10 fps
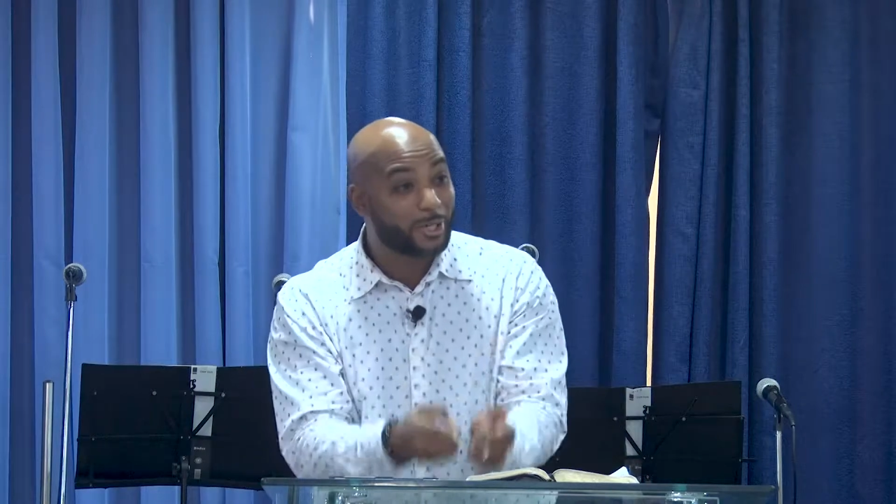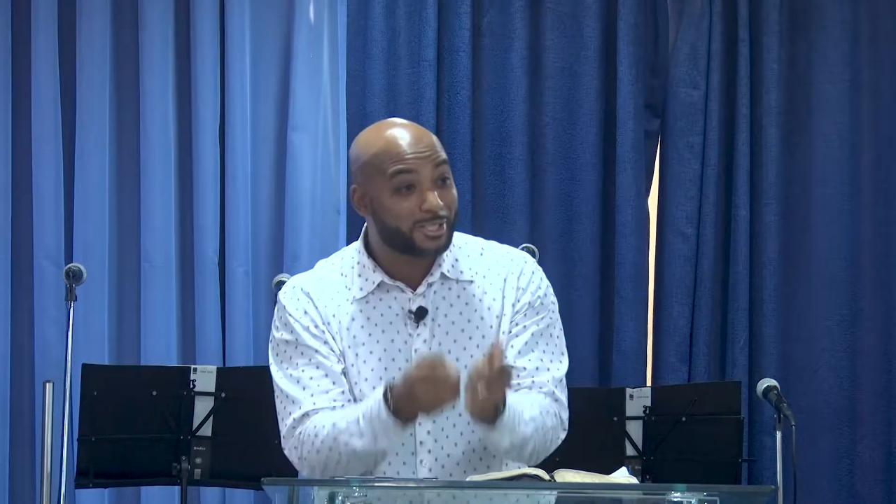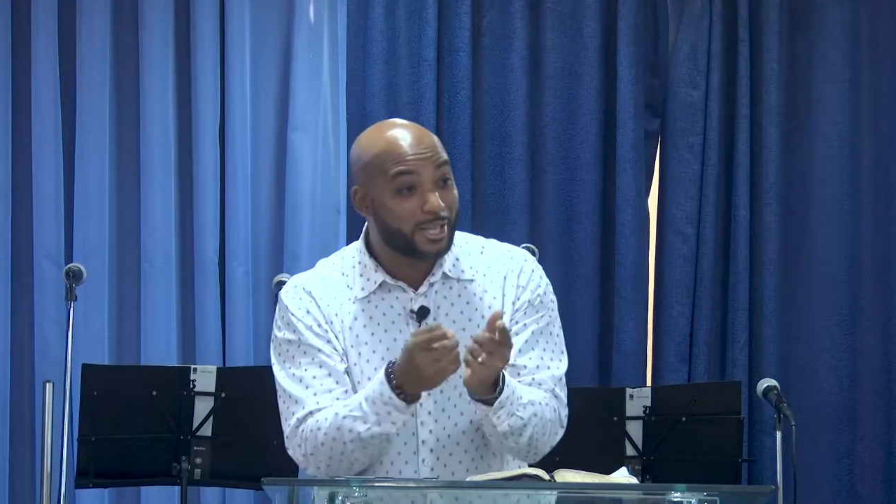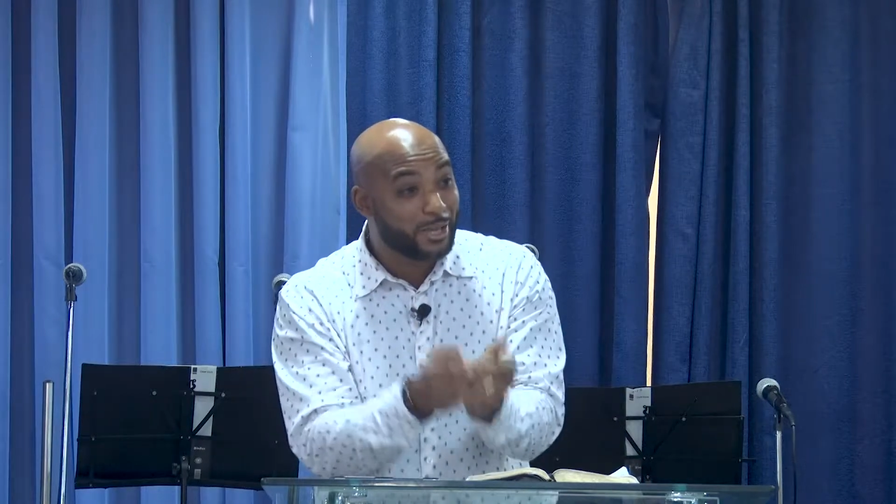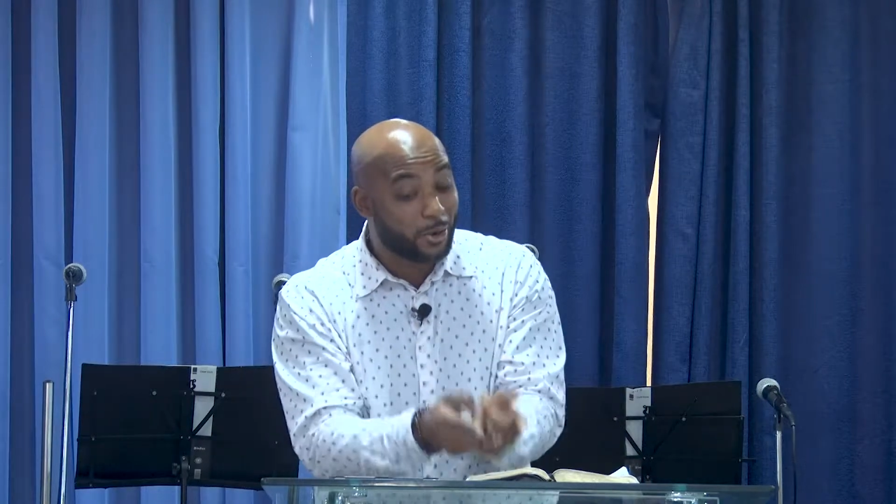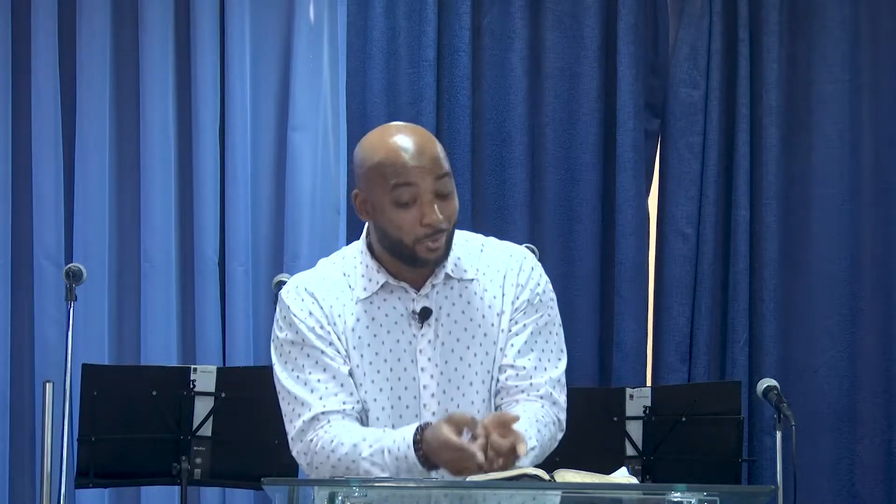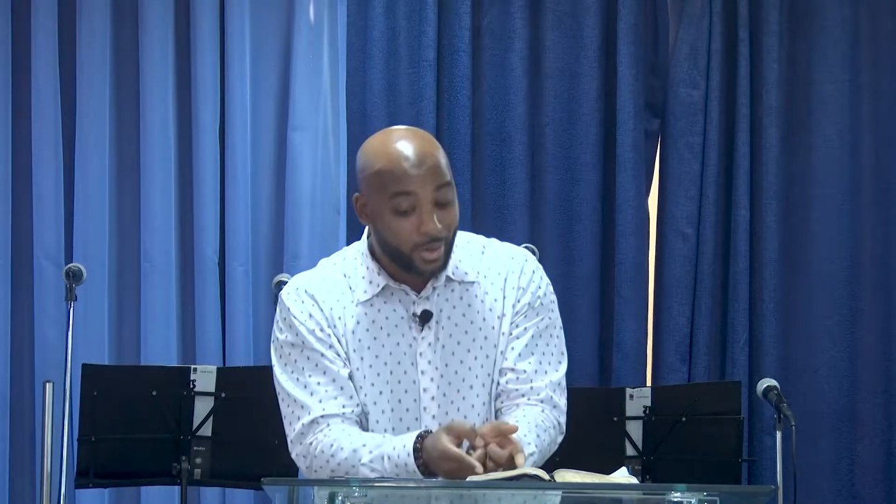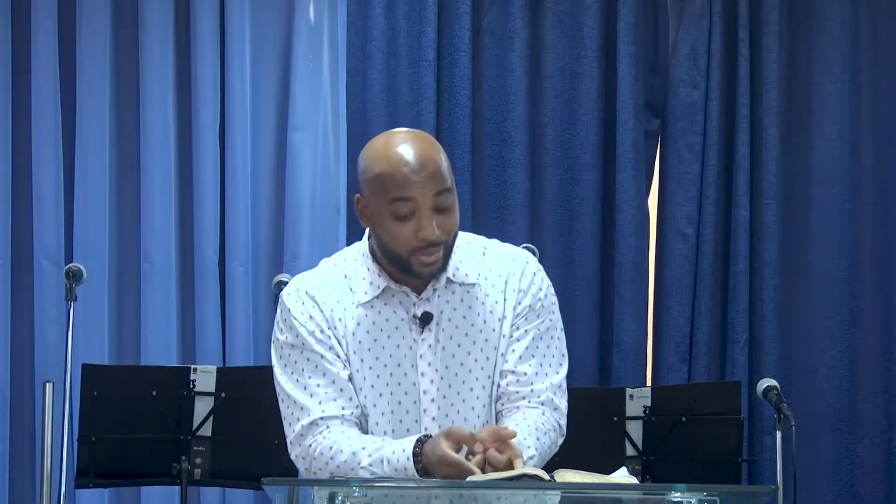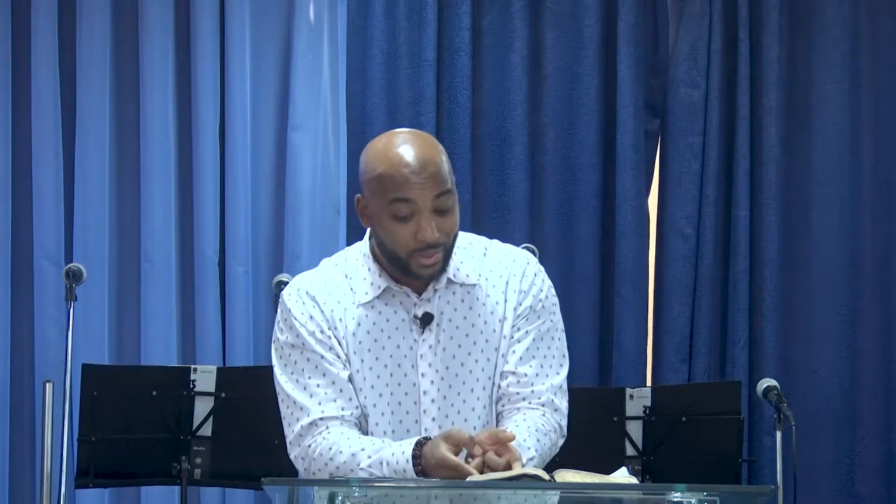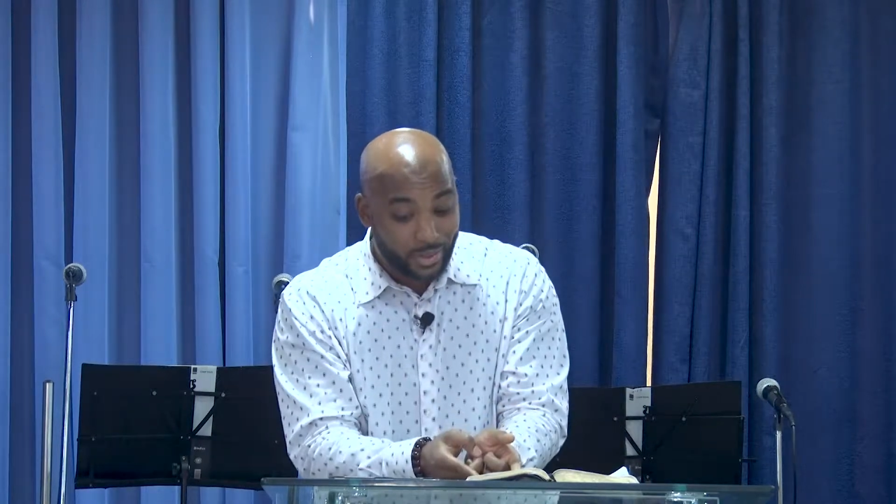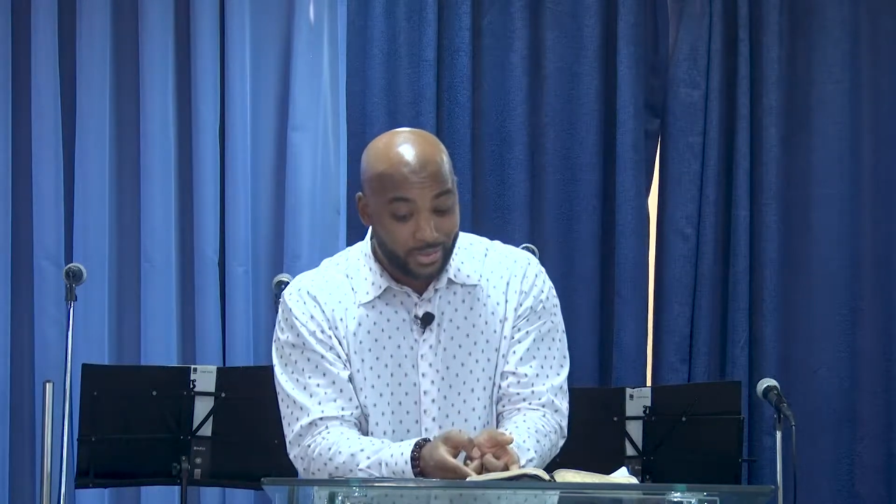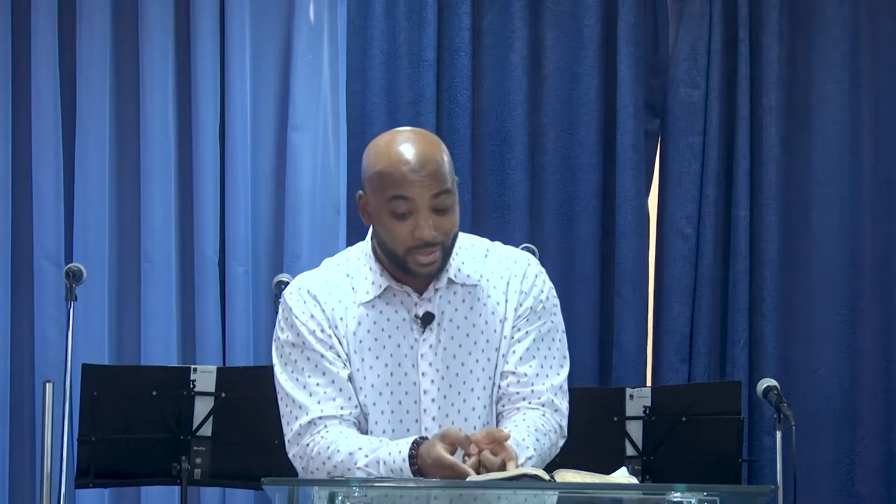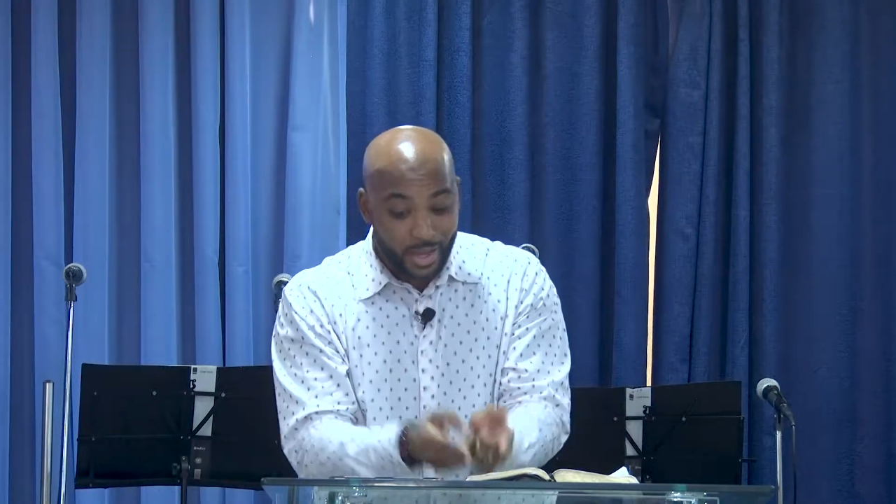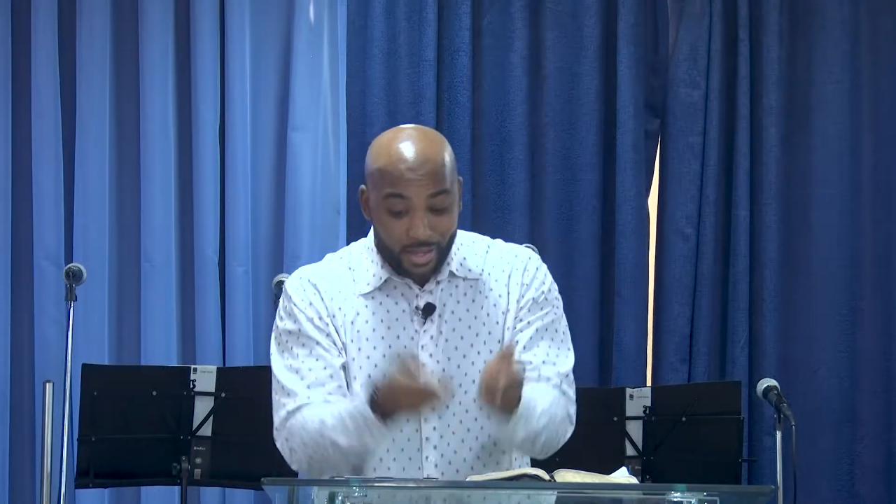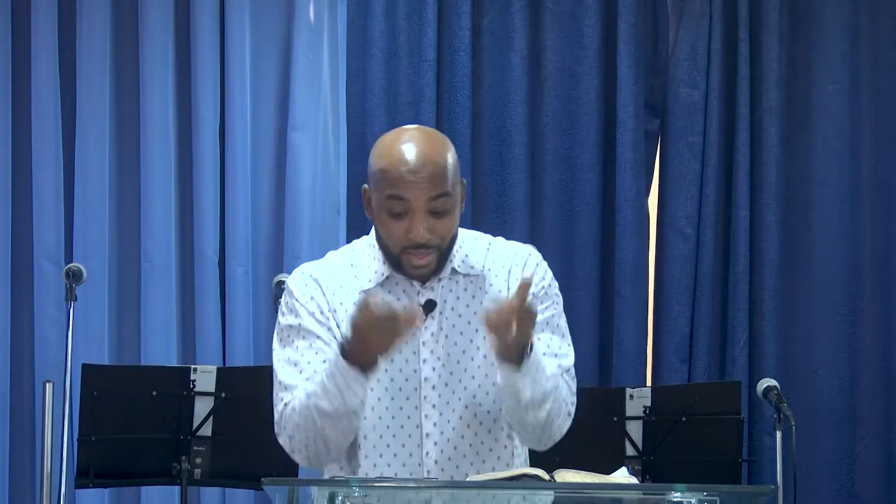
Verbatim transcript: us in Corinthians